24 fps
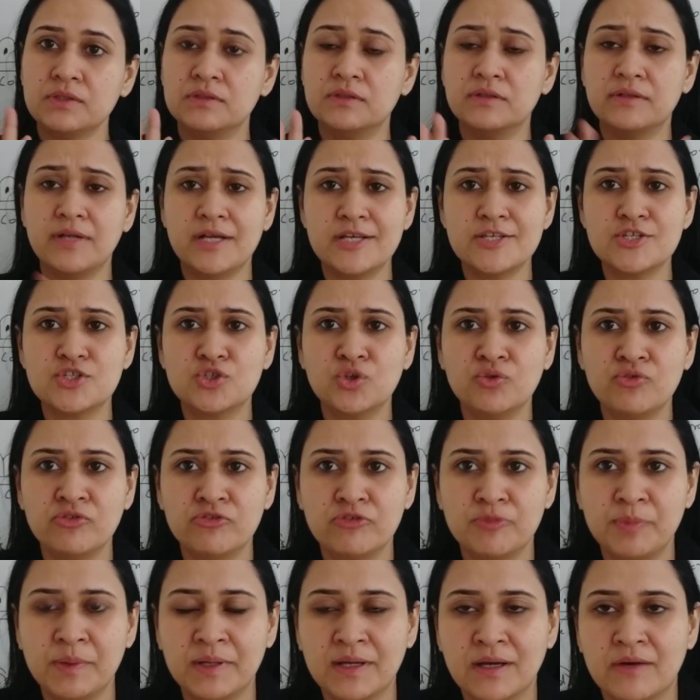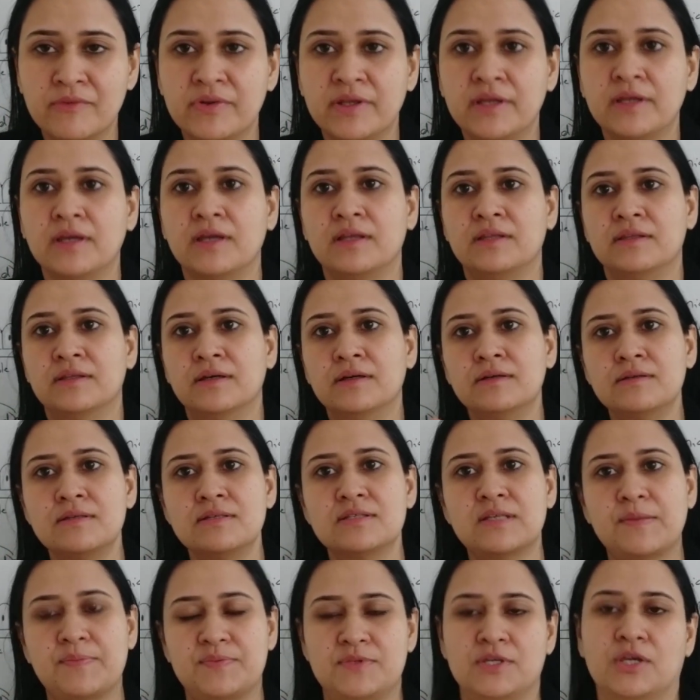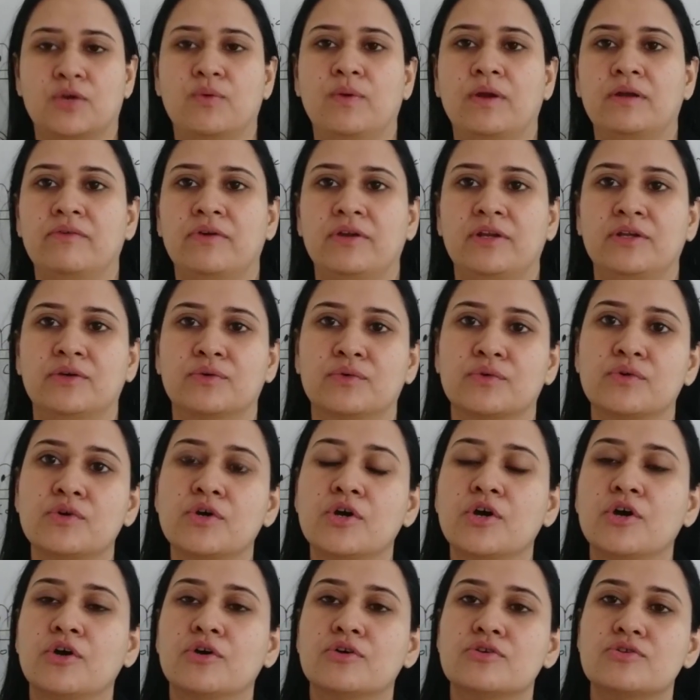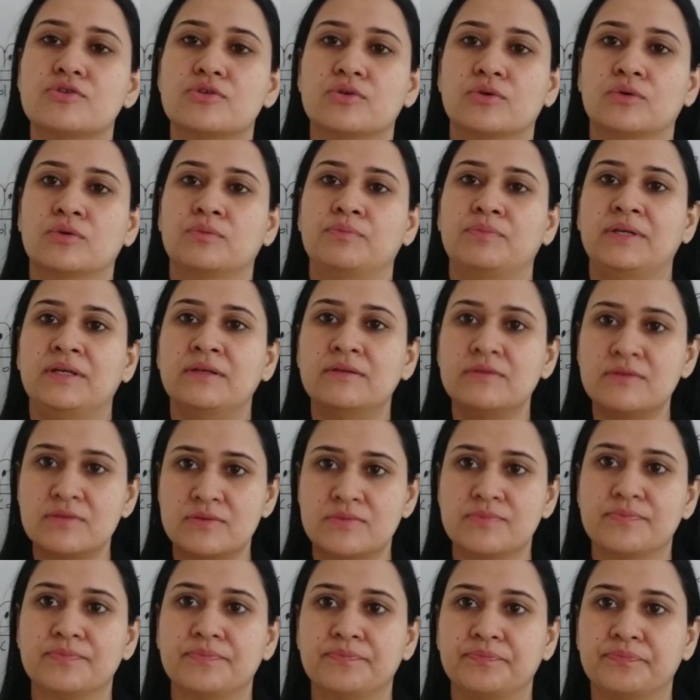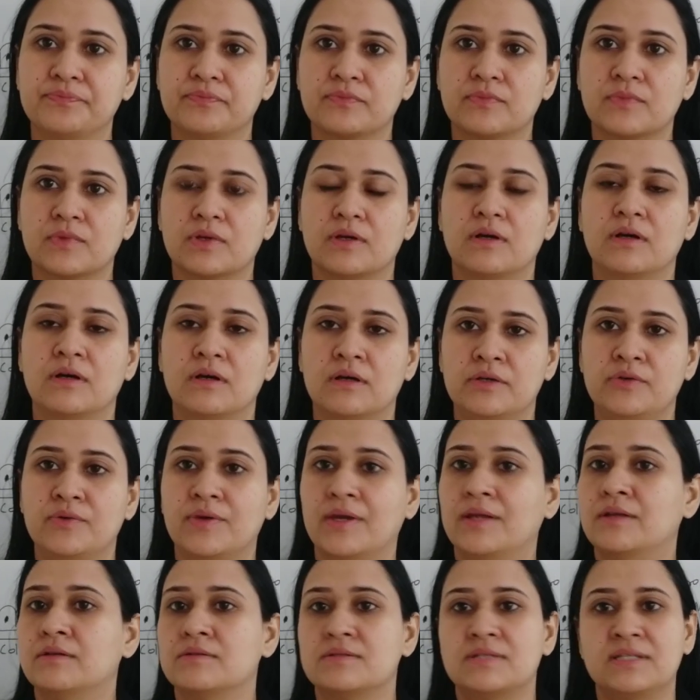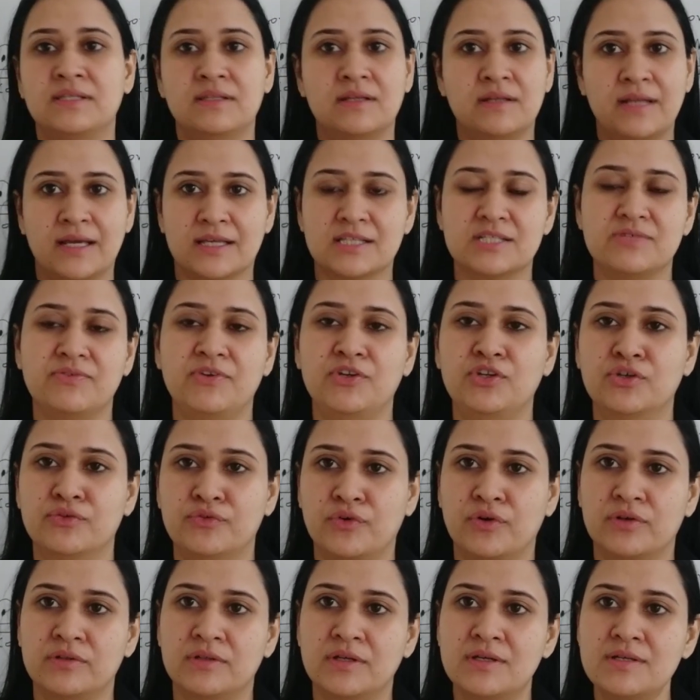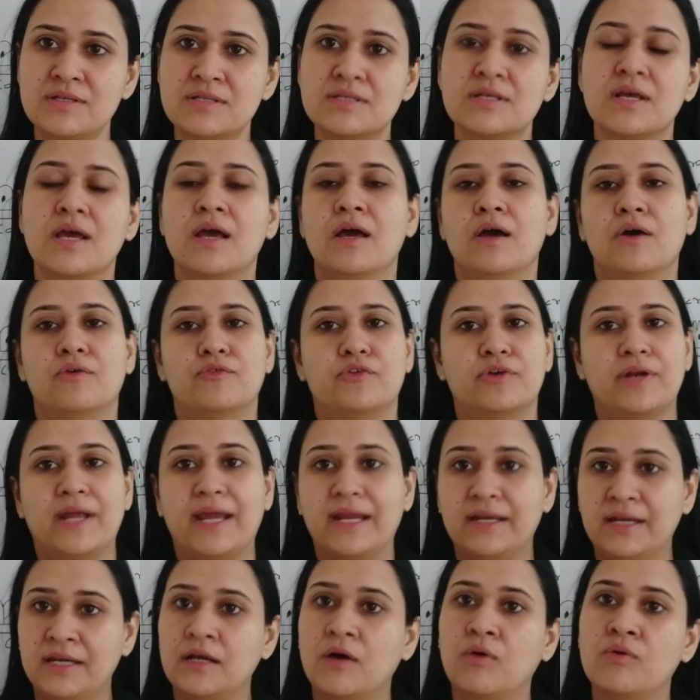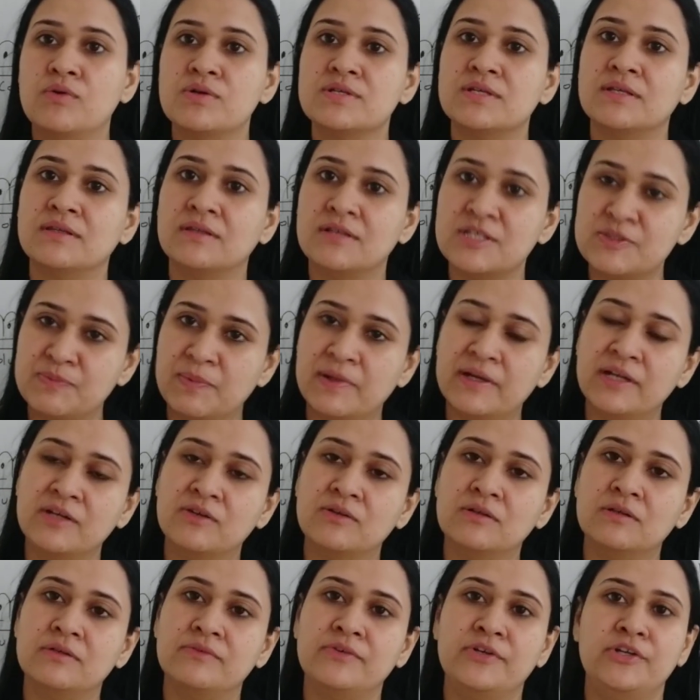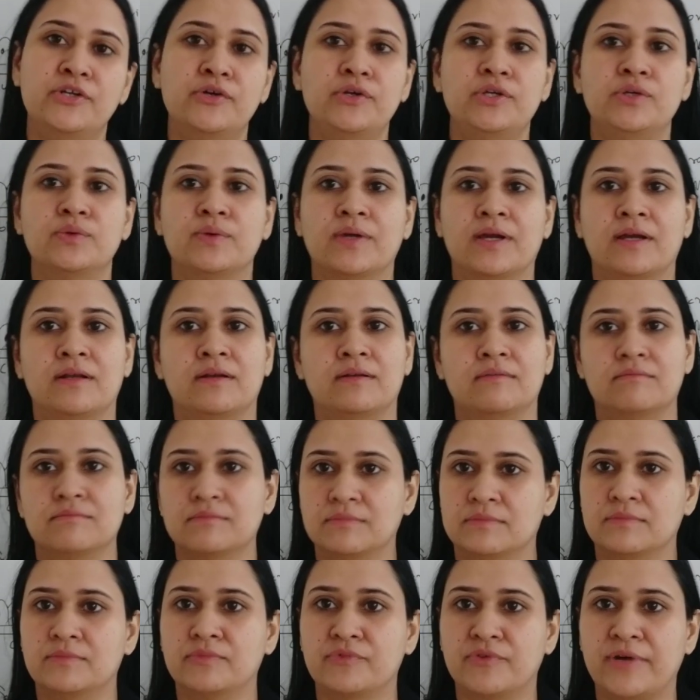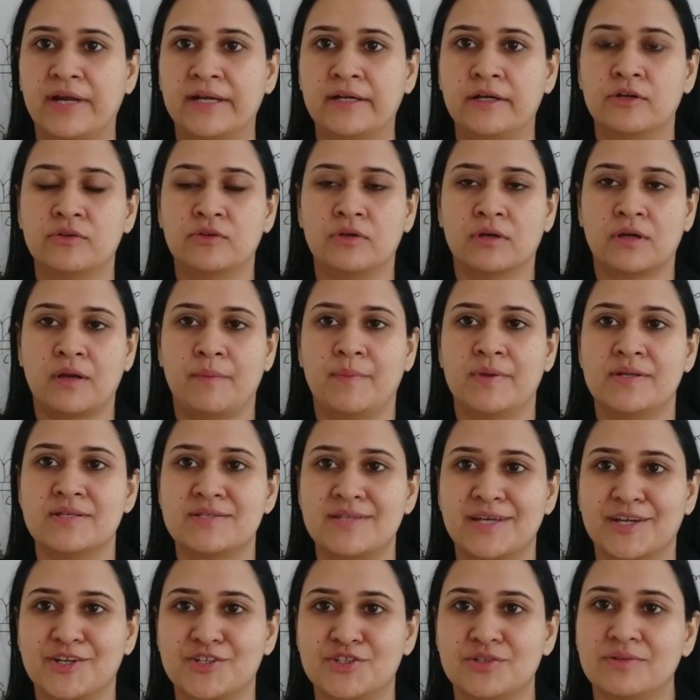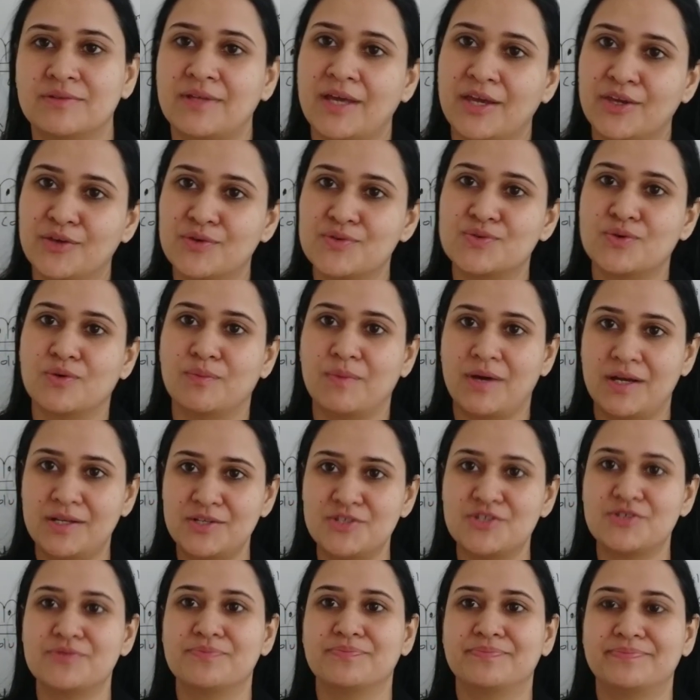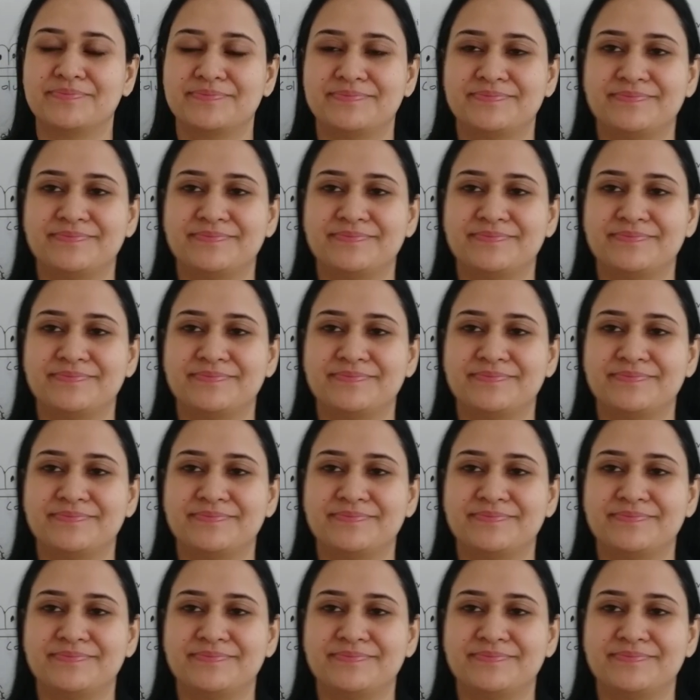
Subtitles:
The rest we will be covering in the subsequent video. So please, you can see the next video for this. For any doubts in this particular video, you can write it on the comment section. Thank you so much.